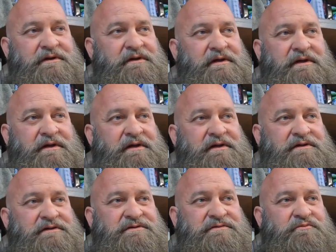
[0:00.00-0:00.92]

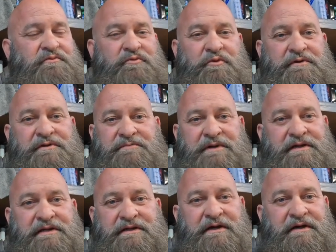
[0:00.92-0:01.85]
is worth $1
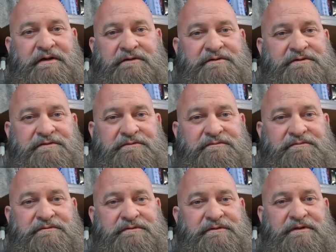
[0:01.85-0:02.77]
million.
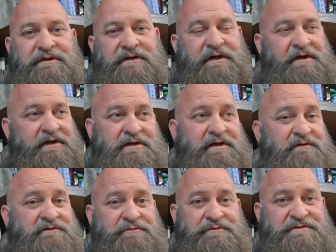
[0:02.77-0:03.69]
An
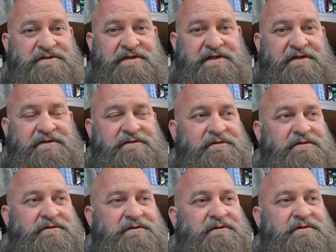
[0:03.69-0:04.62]
uncomfortable seat
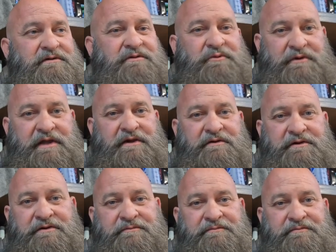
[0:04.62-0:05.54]
will kill
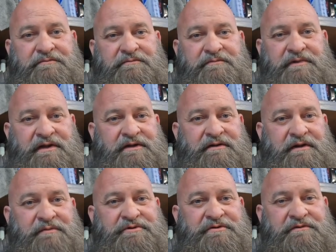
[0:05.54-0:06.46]
you. And
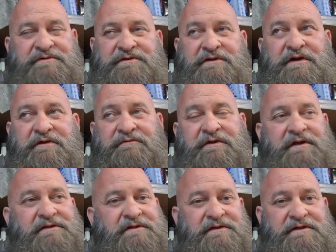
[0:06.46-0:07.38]
I'm sure there's a lot of you
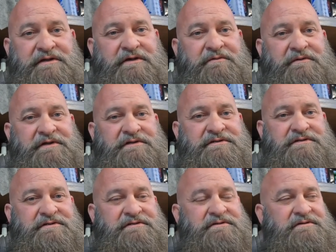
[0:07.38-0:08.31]
out there that know this.